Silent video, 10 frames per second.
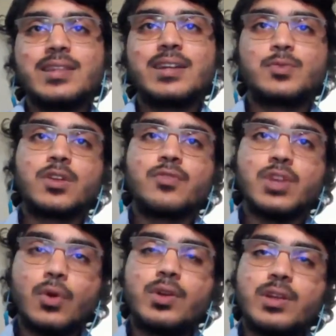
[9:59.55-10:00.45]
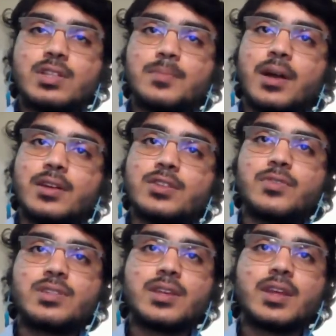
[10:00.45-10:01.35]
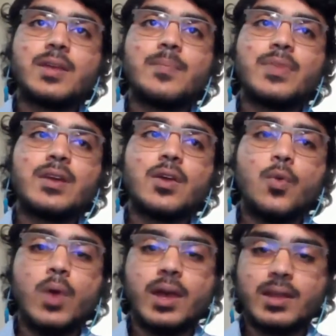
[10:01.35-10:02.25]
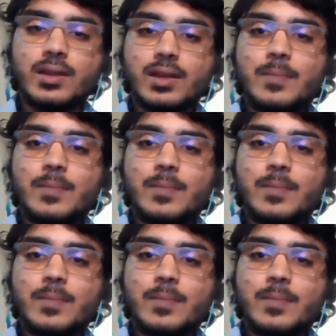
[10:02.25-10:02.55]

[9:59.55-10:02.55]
That's one of the oldest parts of the city, where uh,